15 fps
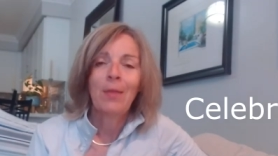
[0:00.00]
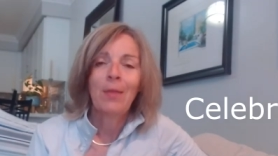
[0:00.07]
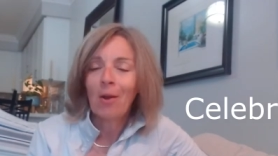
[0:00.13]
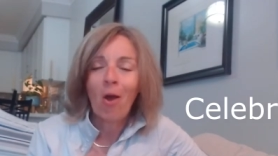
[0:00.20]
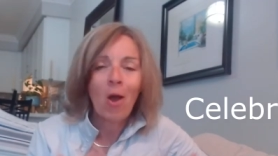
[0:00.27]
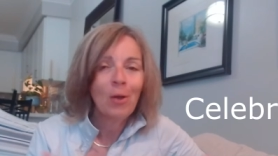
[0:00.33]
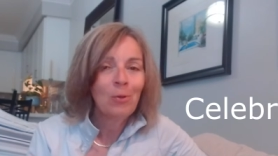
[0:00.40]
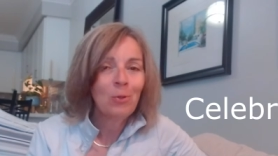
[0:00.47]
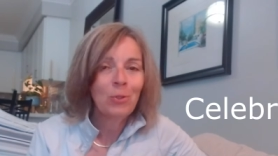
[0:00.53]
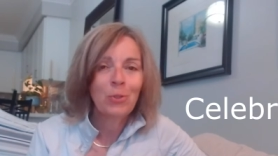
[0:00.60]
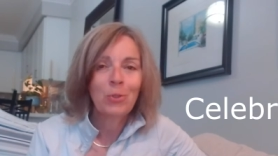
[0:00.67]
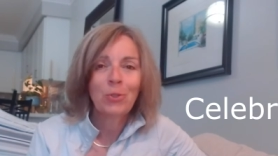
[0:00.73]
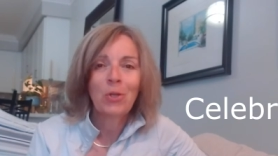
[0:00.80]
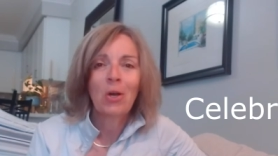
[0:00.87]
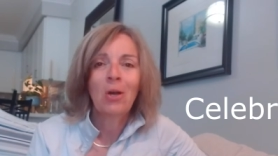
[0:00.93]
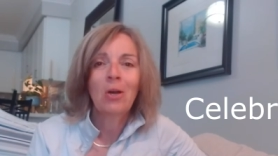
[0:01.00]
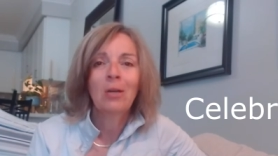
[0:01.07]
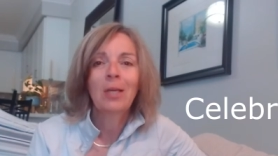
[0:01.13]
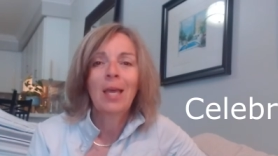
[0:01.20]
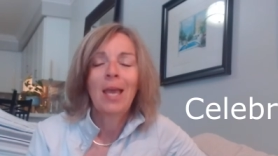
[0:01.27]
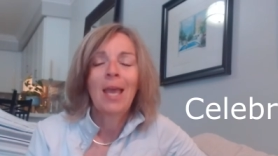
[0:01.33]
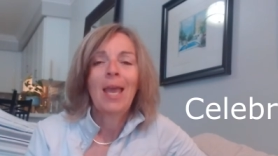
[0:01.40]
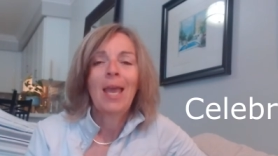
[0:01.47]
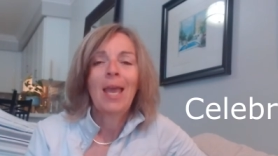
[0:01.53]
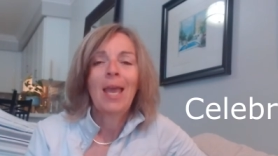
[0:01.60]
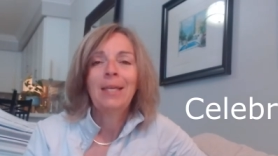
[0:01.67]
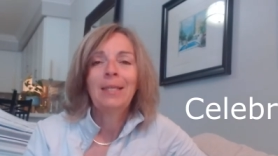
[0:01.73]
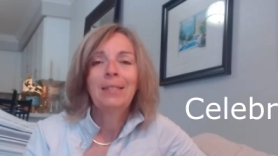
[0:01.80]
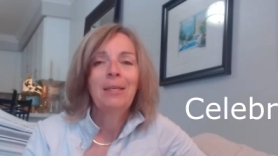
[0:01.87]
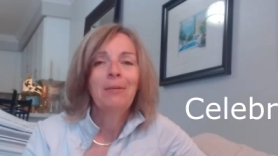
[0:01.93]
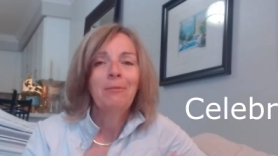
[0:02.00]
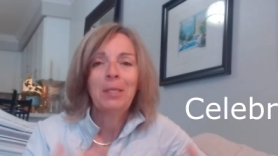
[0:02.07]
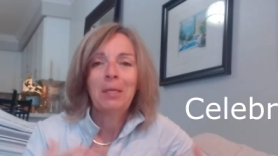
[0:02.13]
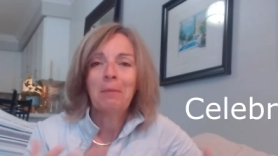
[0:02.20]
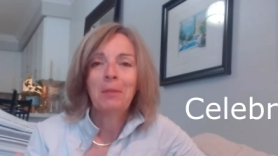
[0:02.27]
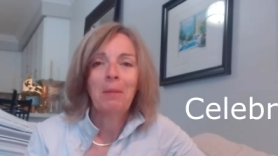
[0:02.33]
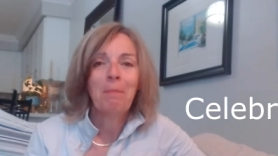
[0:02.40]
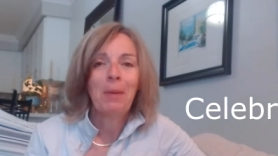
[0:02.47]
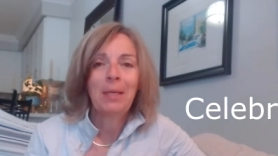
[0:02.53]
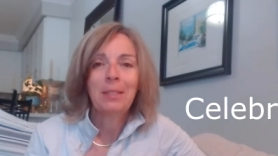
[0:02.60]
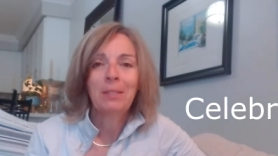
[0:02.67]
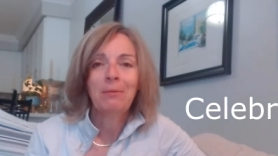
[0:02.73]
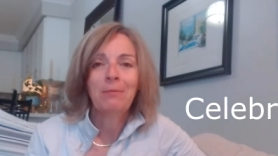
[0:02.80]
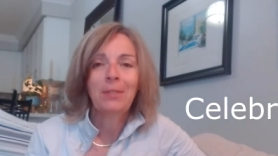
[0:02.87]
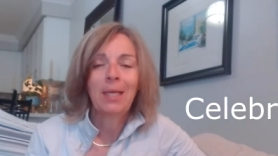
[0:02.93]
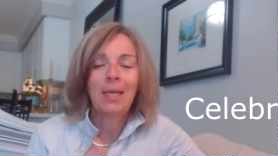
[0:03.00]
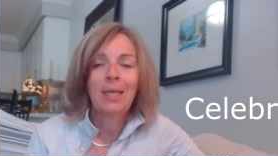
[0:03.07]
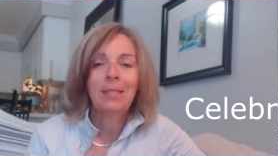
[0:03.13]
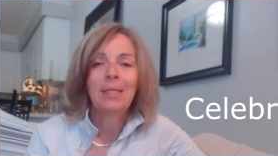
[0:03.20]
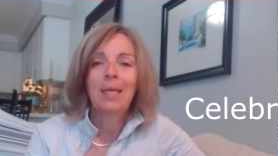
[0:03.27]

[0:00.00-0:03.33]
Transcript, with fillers: that honors your dog and gives him the best of days